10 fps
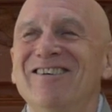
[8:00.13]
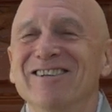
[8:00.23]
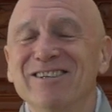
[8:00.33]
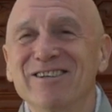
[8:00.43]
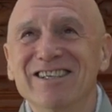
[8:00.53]
all
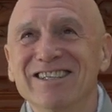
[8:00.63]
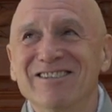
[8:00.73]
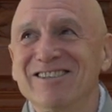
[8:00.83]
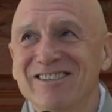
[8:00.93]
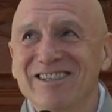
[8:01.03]
this
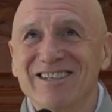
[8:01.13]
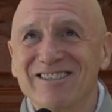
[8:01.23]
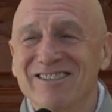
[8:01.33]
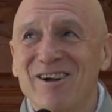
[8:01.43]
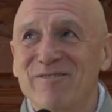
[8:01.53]
interesting
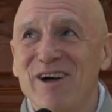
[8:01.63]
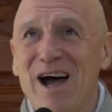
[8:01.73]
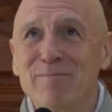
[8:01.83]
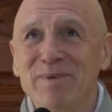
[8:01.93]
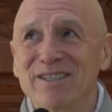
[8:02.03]
stuff
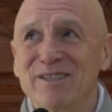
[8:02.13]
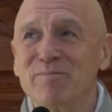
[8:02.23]
happens.